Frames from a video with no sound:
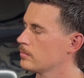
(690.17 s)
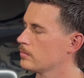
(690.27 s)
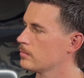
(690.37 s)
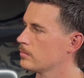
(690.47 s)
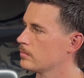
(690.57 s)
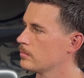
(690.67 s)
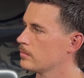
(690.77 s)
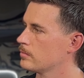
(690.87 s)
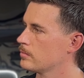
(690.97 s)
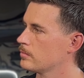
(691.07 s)

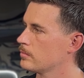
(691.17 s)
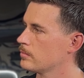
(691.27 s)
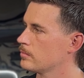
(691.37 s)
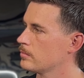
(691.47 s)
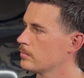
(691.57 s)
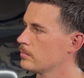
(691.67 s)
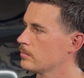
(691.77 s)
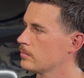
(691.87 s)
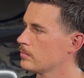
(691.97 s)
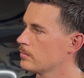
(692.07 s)

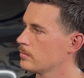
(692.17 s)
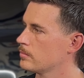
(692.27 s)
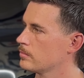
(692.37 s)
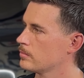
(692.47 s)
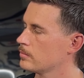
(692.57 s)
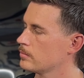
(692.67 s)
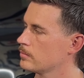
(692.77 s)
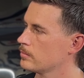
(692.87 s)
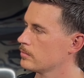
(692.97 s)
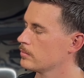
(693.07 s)

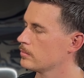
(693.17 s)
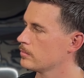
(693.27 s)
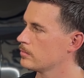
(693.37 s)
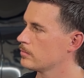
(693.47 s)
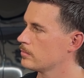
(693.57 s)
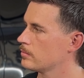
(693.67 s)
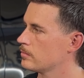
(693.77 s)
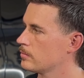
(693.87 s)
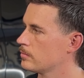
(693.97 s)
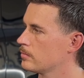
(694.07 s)

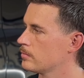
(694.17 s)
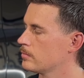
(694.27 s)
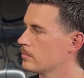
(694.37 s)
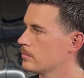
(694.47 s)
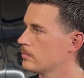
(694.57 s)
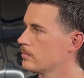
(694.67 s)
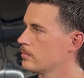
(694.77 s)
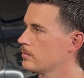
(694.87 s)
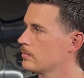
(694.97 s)
The person shown says nothing.